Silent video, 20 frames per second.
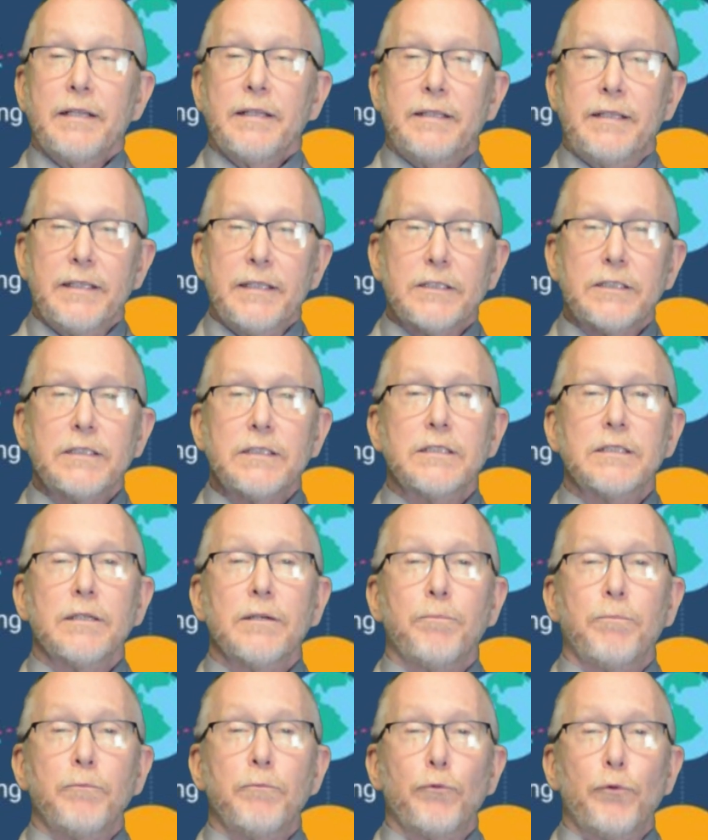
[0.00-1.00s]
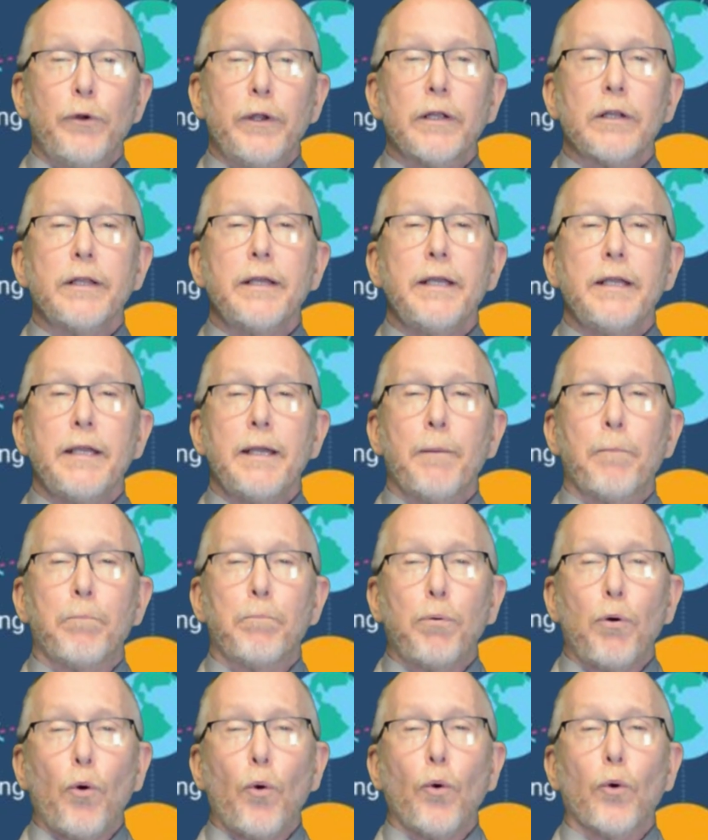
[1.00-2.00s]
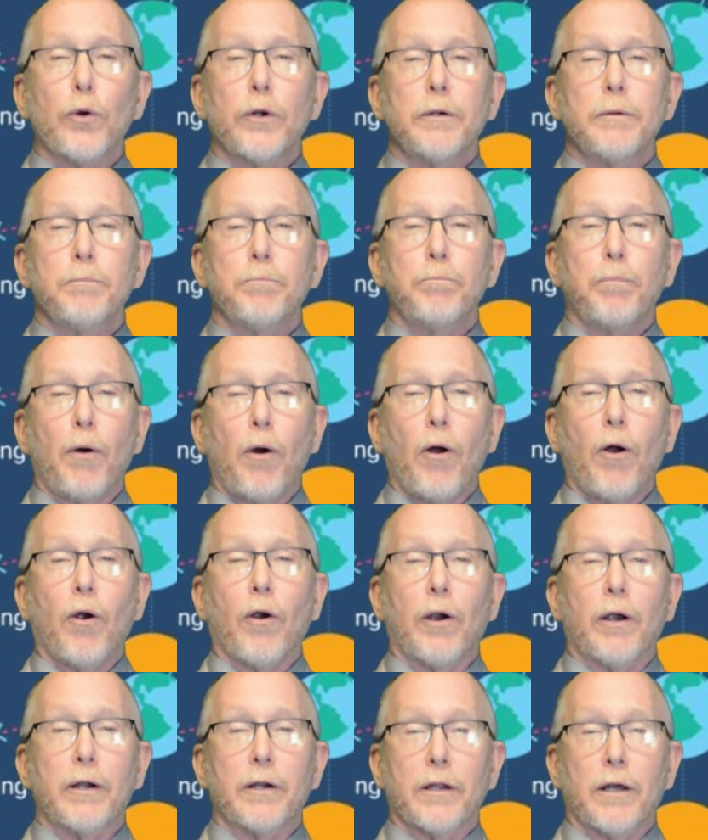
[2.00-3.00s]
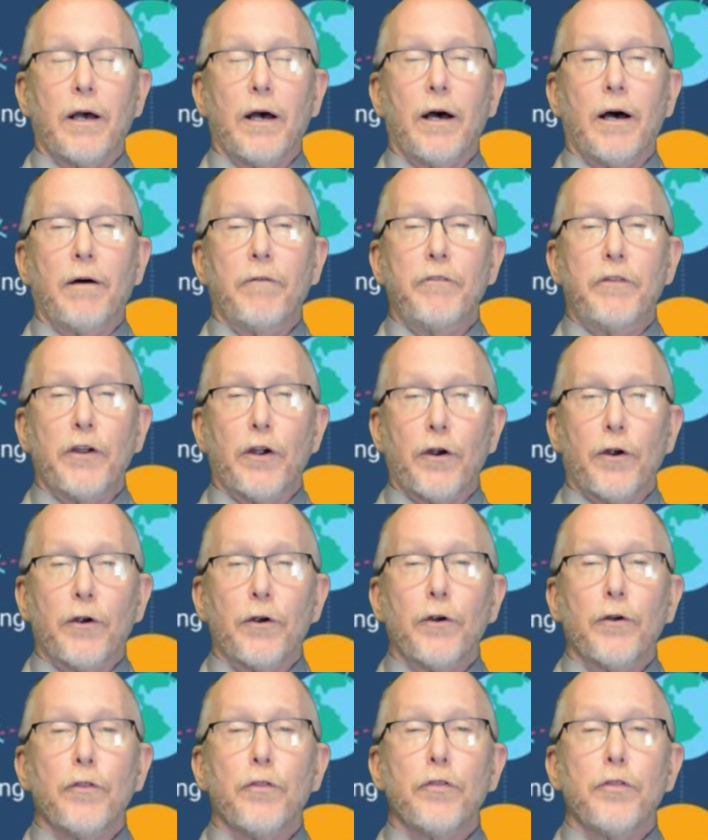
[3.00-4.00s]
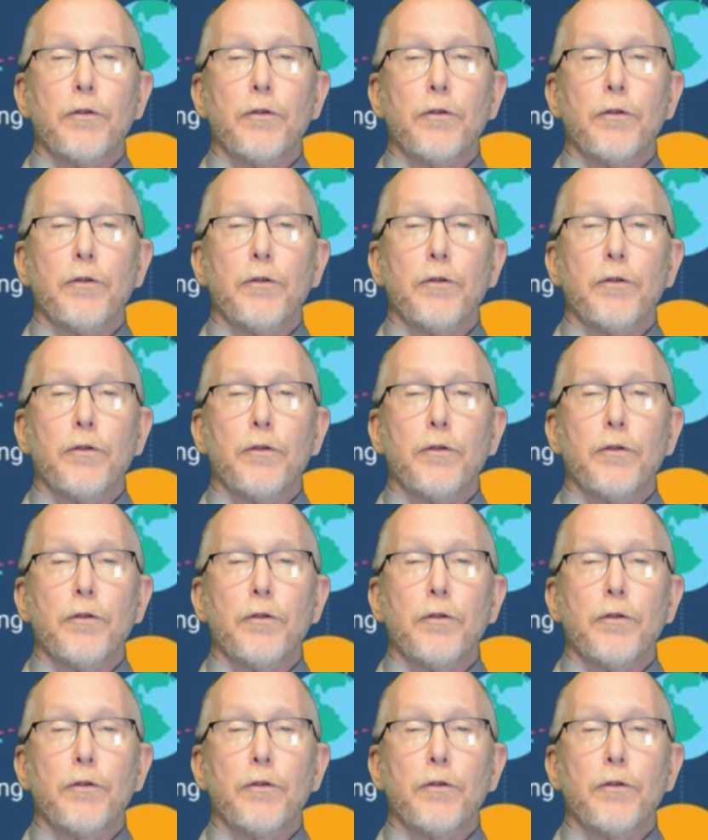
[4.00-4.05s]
This is a really important part of the earth,